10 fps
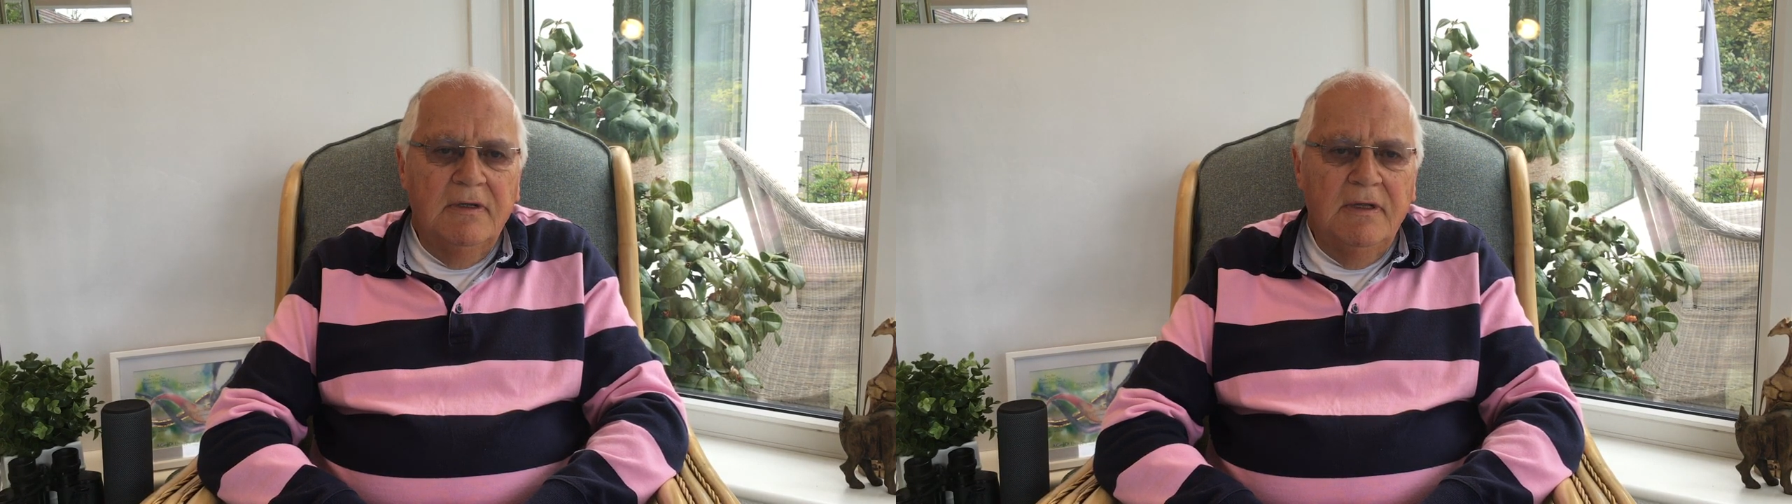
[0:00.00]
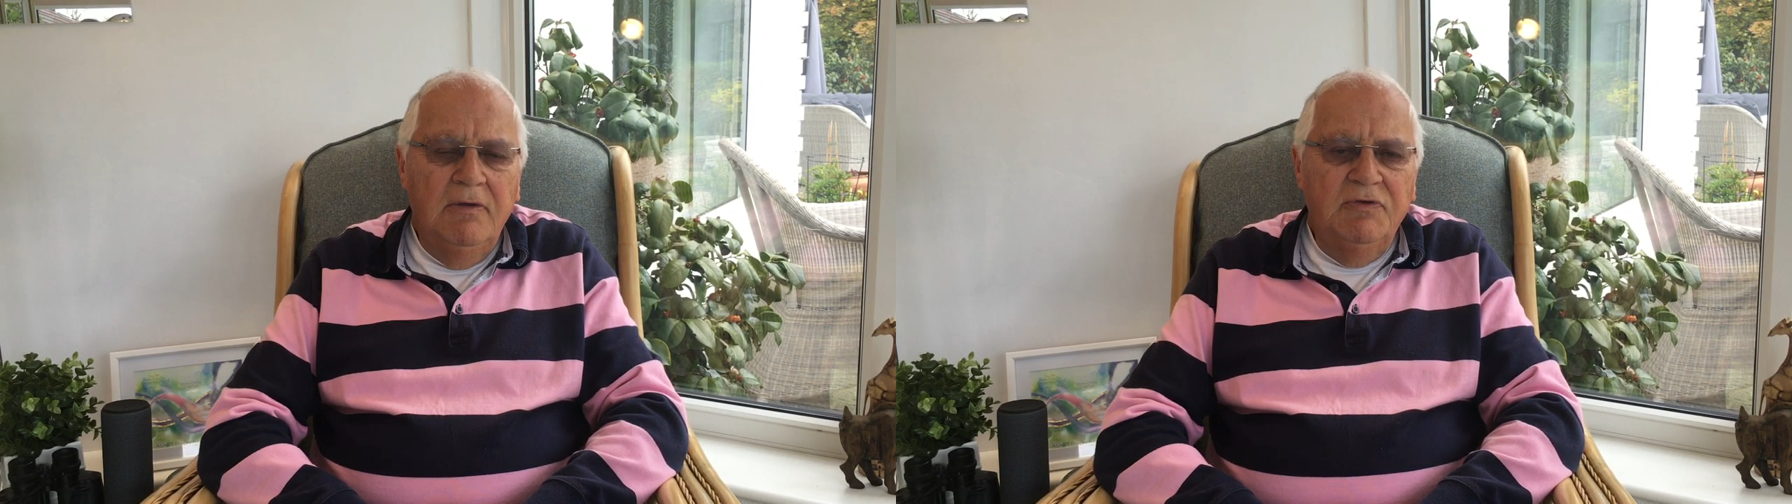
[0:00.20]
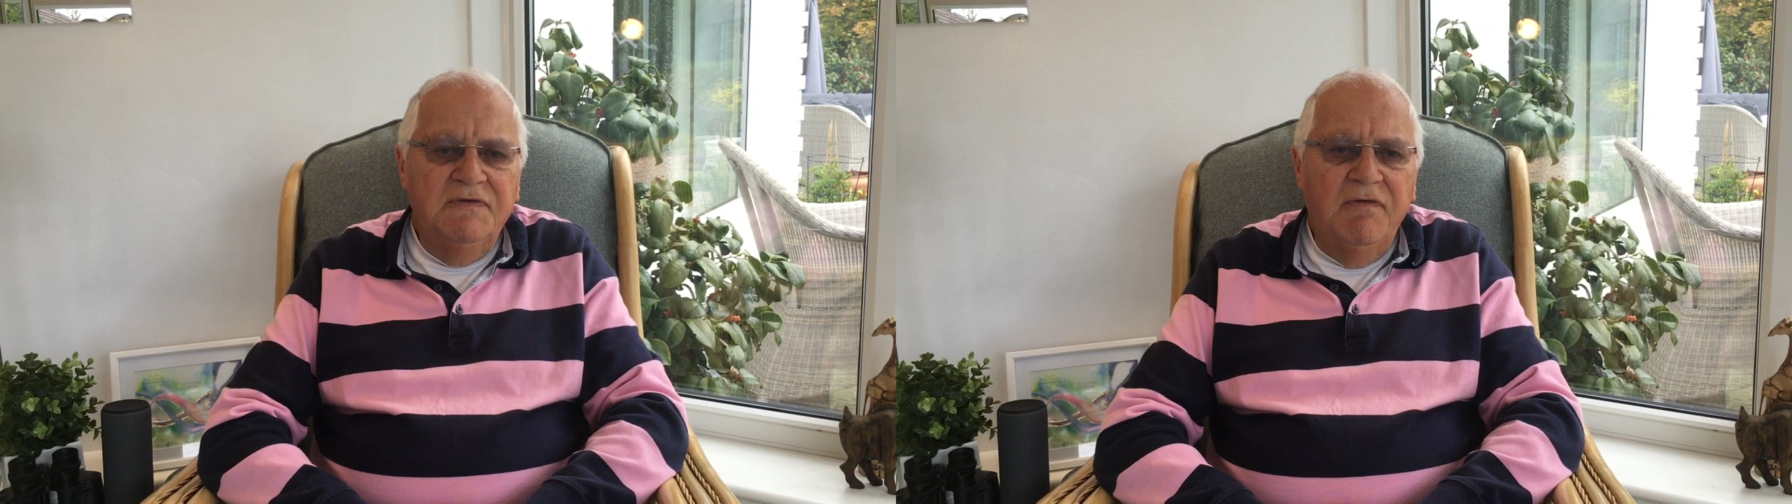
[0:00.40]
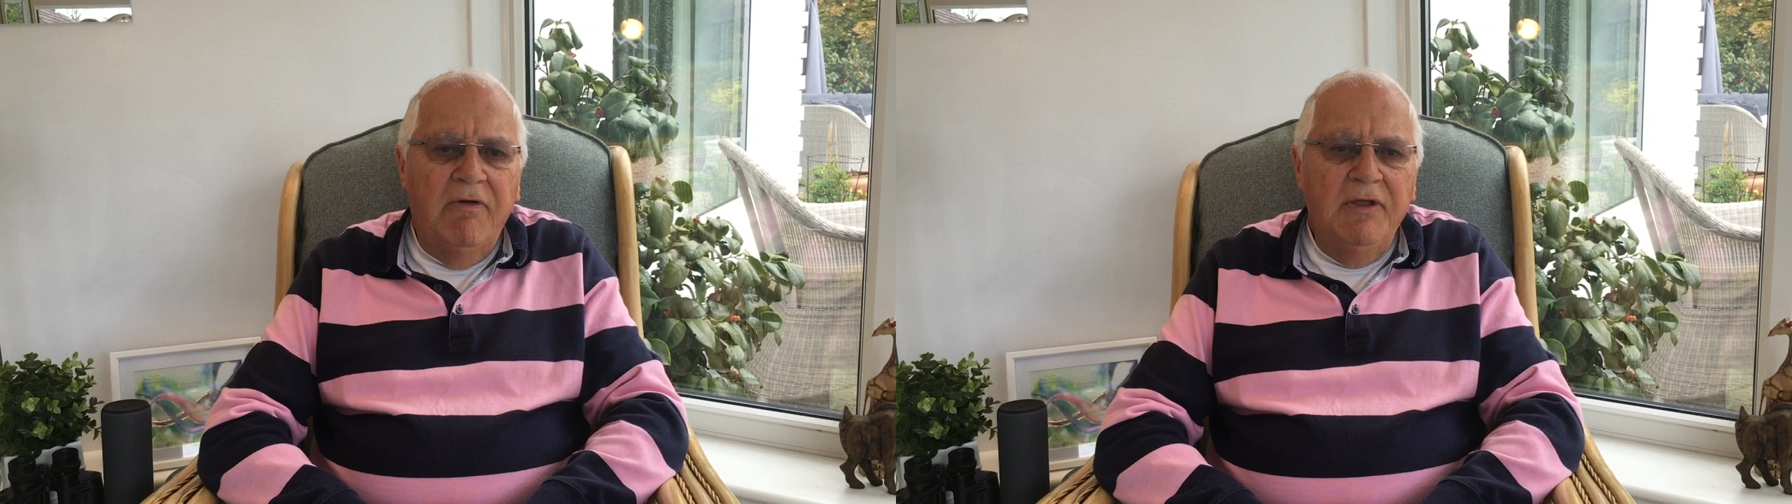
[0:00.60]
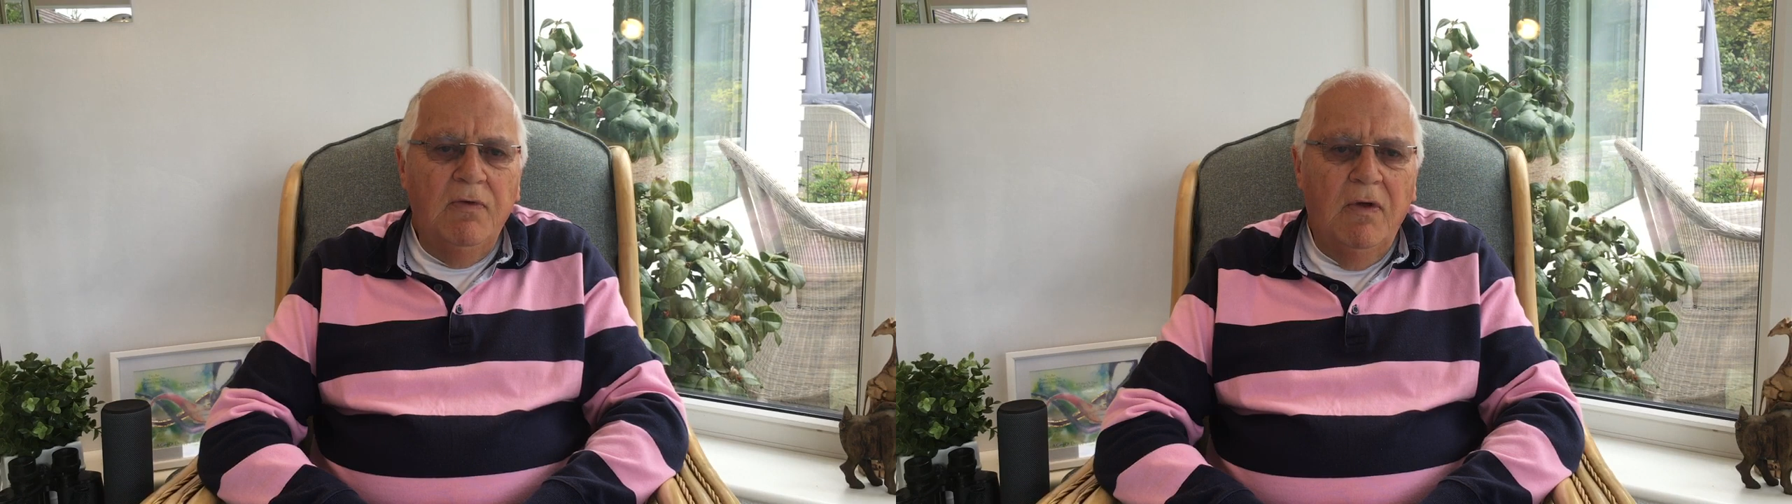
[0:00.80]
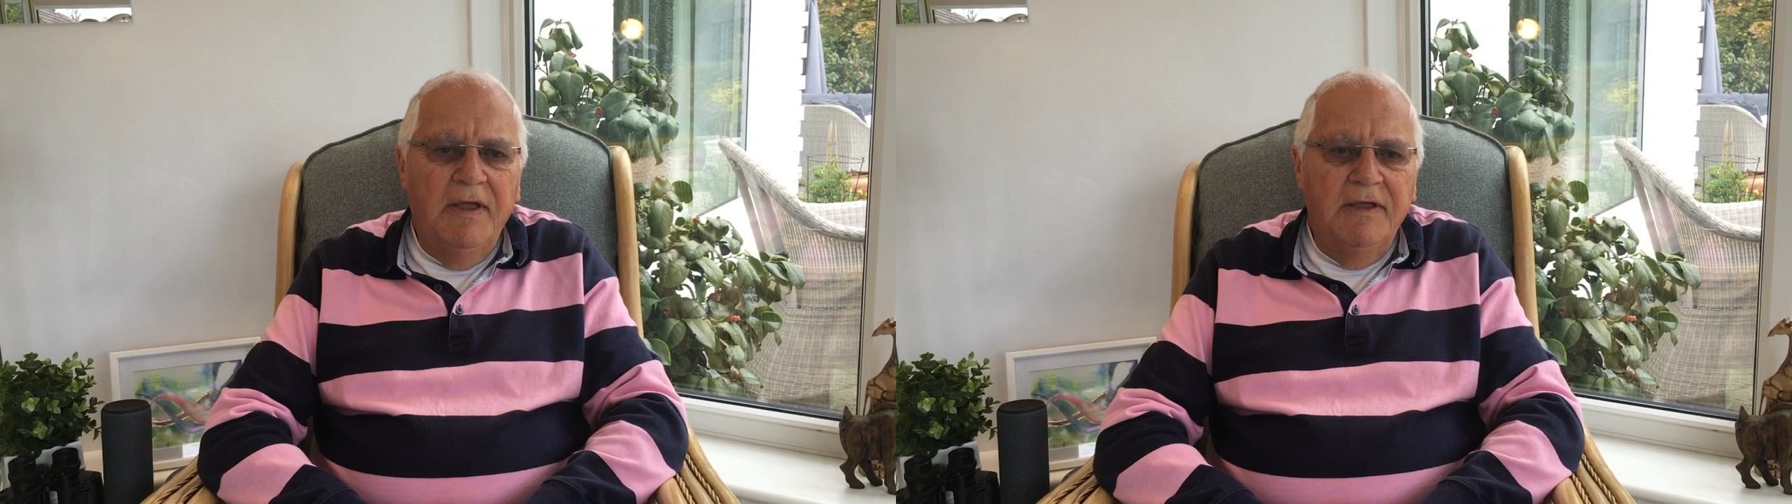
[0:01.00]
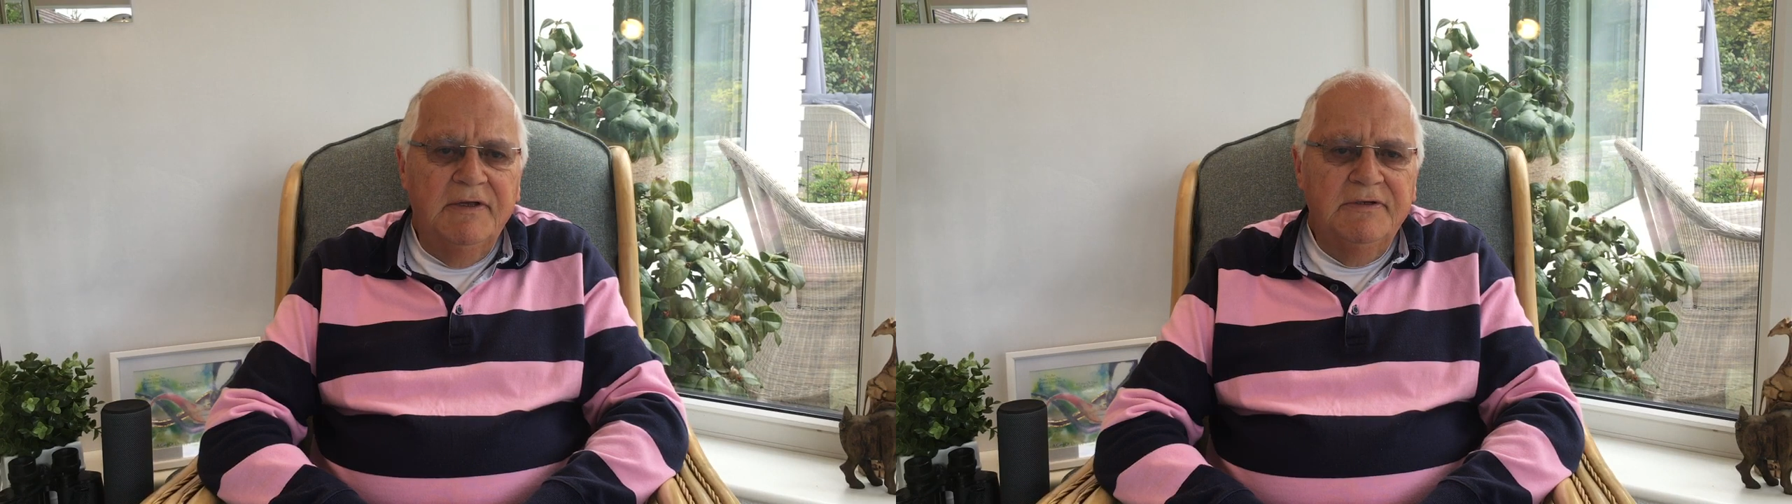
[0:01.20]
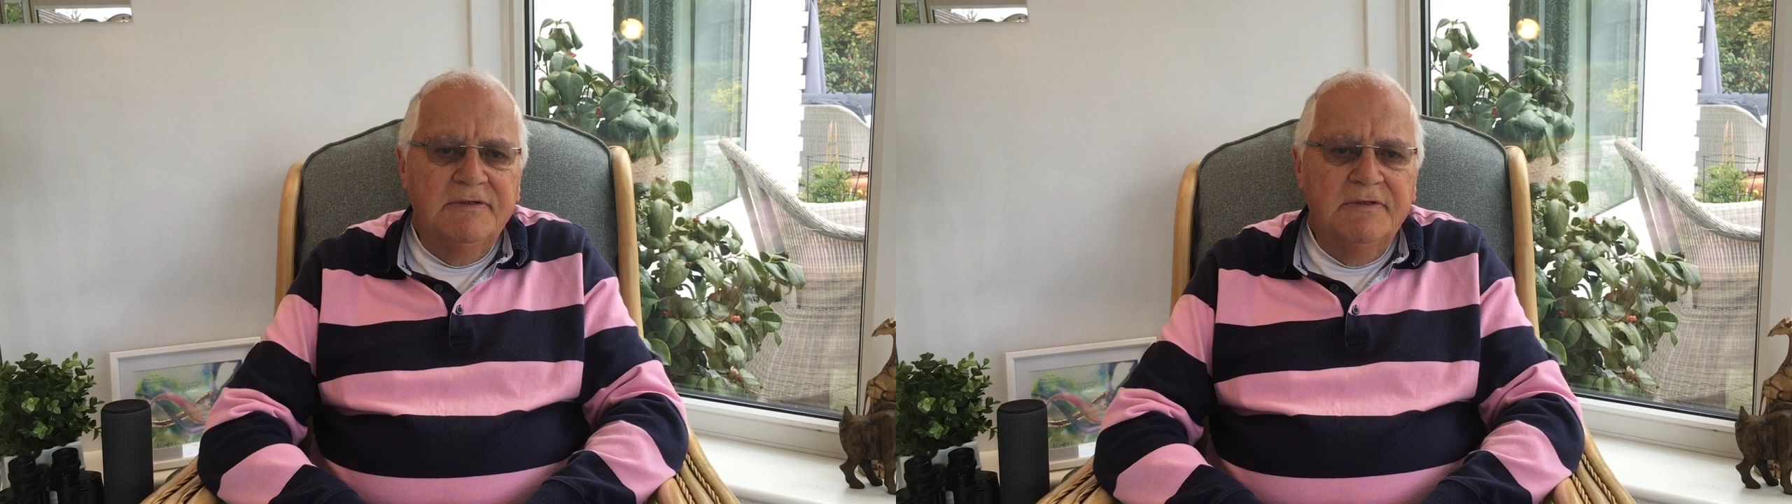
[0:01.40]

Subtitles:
It was very quiet